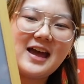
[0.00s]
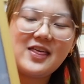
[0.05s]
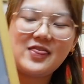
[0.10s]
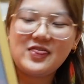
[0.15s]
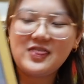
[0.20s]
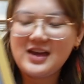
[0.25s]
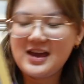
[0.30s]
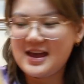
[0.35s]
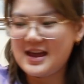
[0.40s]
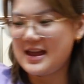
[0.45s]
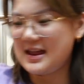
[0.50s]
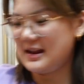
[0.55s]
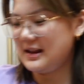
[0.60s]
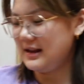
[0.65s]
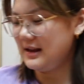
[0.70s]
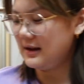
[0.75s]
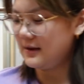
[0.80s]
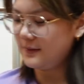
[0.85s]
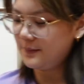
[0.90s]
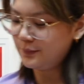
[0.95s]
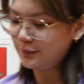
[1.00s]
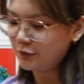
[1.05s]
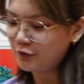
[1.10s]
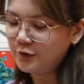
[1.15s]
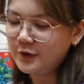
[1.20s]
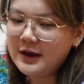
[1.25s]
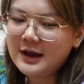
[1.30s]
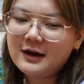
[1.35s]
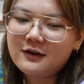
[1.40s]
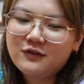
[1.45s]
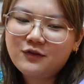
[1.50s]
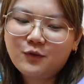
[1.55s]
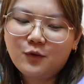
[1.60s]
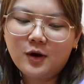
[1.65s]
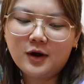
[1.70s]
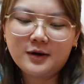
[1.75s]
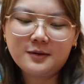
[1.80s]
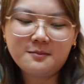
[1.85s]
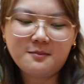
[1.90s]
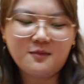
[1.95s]
And then, we have
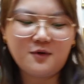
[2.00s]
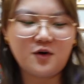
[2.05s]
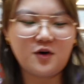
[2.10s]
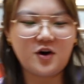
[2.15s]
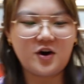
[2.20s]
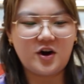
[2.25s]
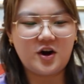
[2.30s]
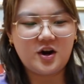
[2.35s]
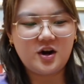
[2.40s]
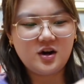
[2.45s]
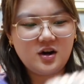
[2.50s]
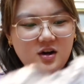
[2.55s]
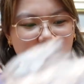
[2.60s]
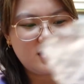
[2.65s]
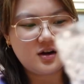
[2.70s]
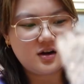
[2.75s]
one more.